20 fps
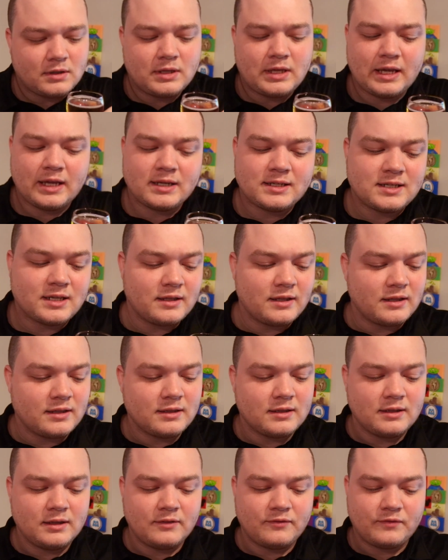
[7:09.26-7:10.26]
Can't
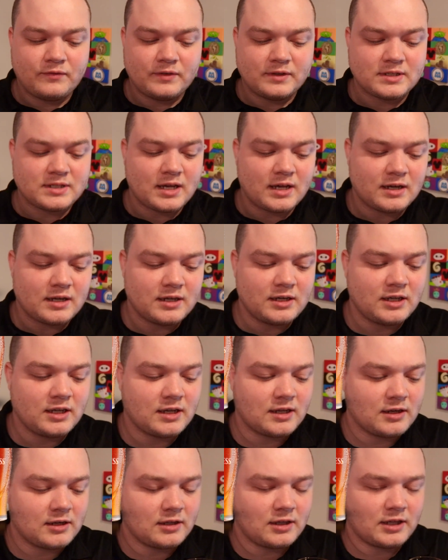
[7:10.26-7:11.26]
tell if it's got any
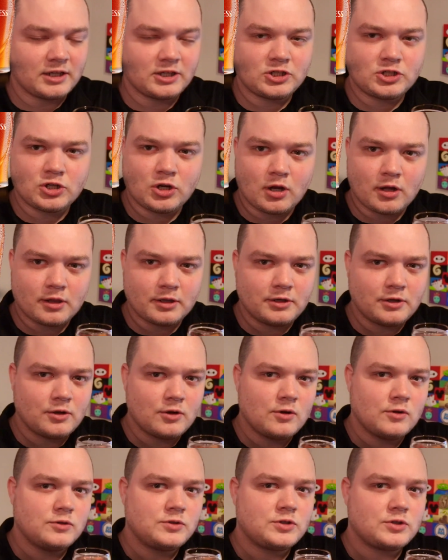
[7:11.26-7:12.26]
kind of like chocolate
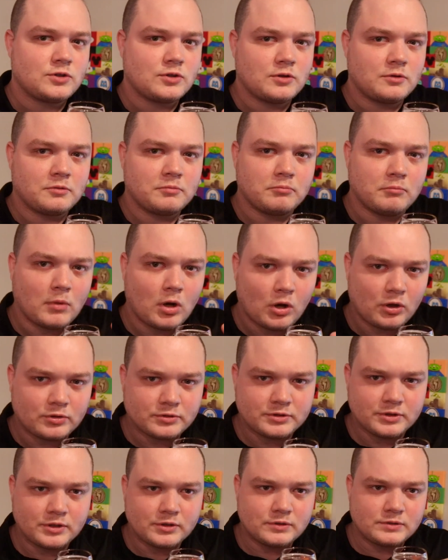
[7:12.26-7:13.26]
notes or
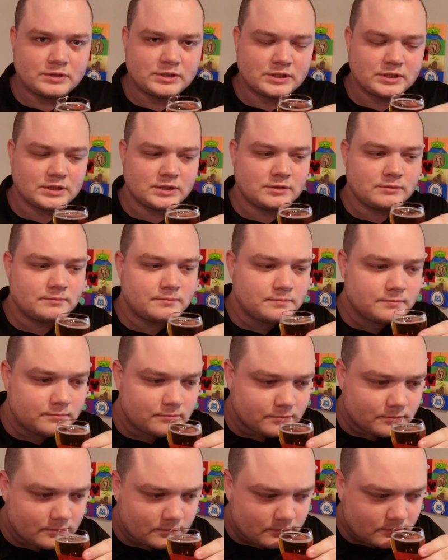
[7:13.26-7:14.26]
malt notes in it.
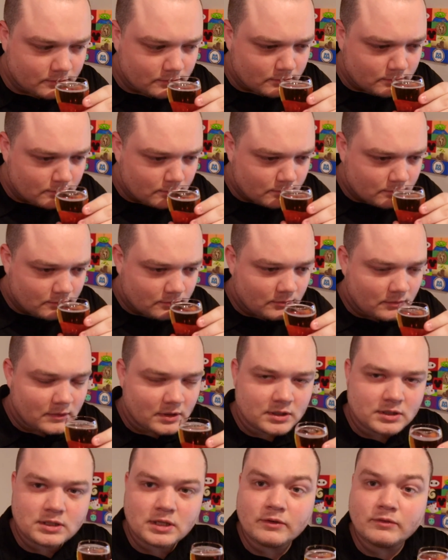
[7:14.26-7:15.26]

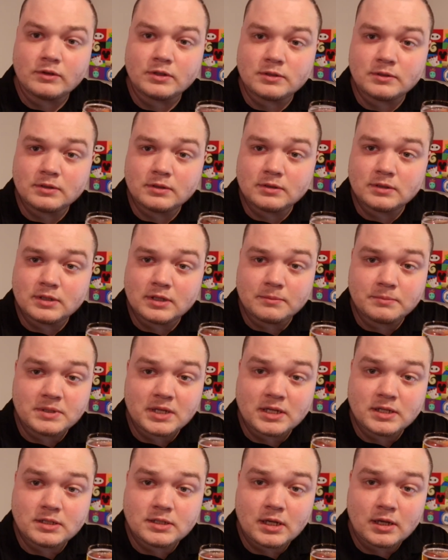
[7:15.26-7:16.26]
Let's give it a sip
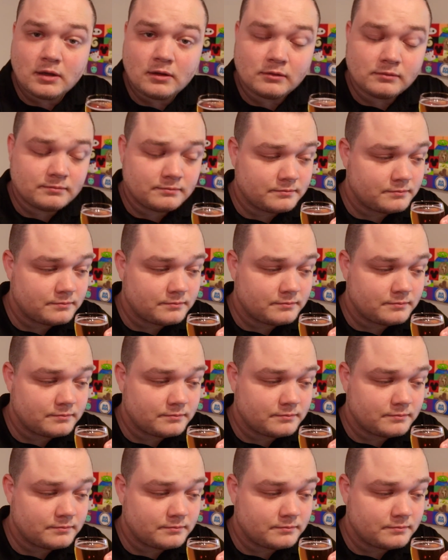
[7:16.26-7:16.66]
taste too.